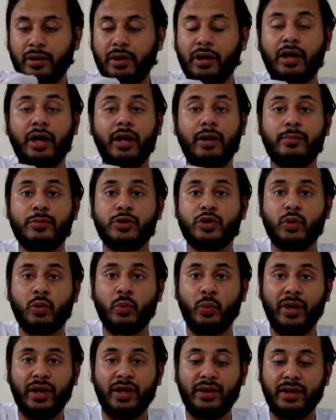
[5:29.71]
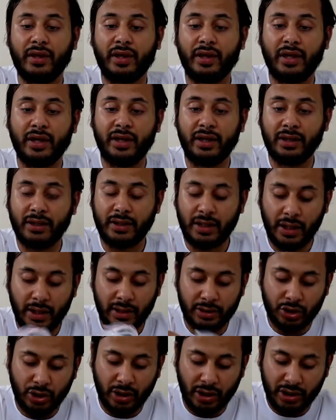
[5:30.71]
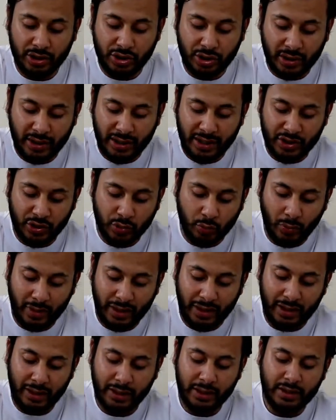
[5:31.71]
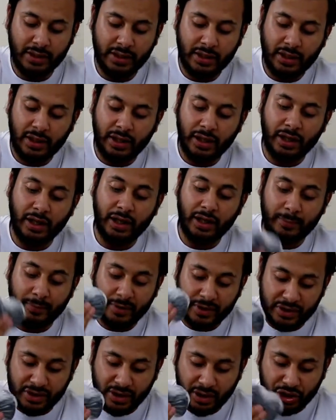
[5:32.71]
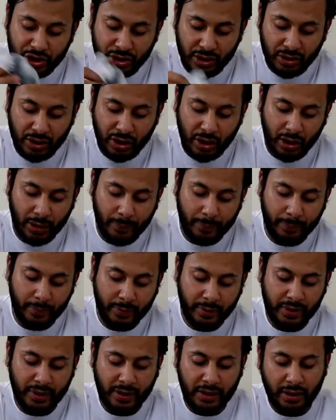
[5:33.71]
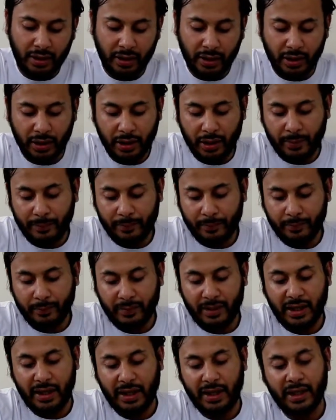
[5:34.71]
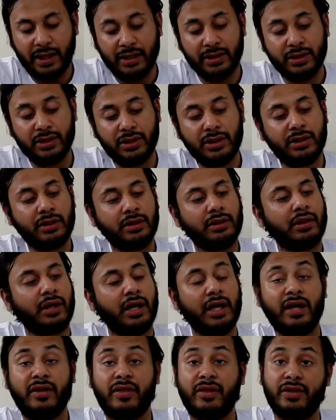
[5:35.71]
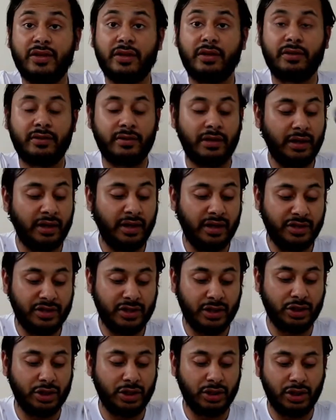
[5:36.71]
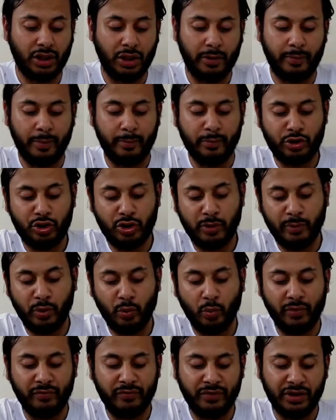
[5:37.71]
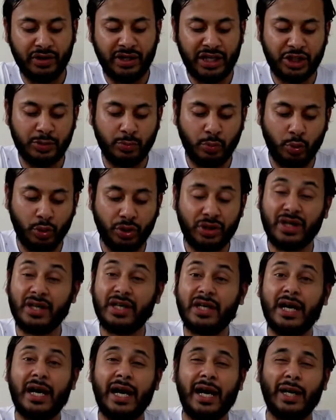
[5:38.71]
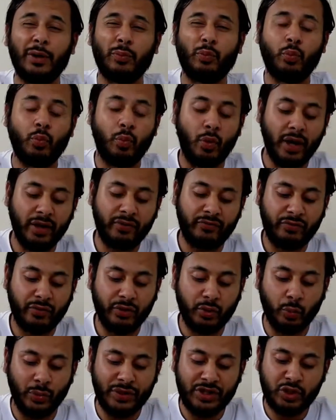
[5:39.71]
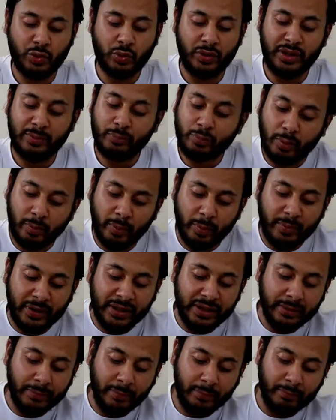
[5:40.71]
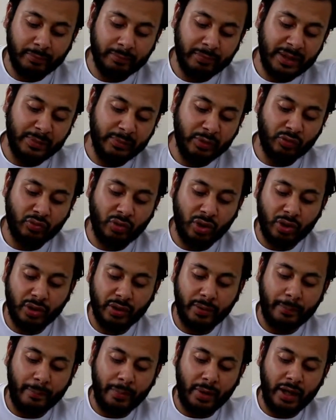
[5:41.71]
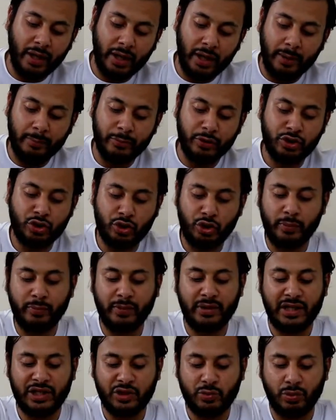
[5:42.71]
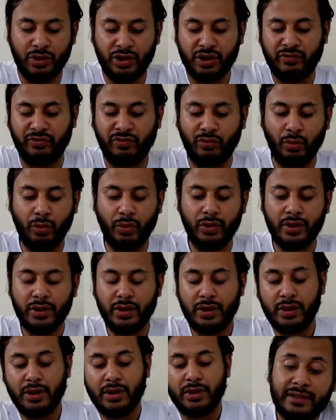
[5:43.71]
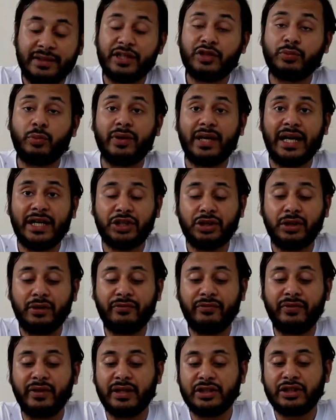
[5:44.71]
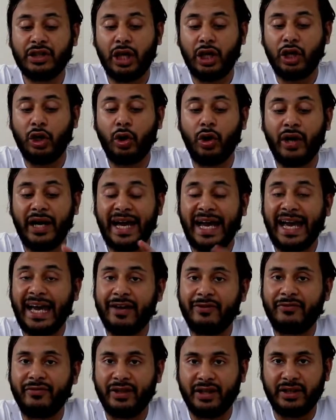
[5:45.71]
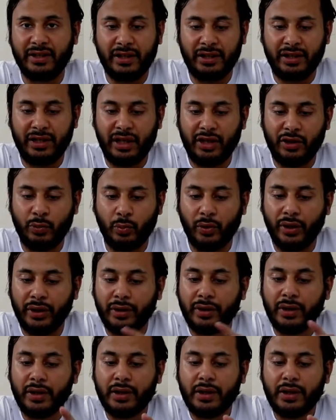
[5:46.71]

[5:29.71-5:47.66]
Comes with an in-car charger as well, a suction cup, and another suction cup. I'm assuming one for the dashboard and one for the windscreen, probably. Maybe wrong, but I'm assuming that's what it's for. This one actually feels a lot heavier than the other one.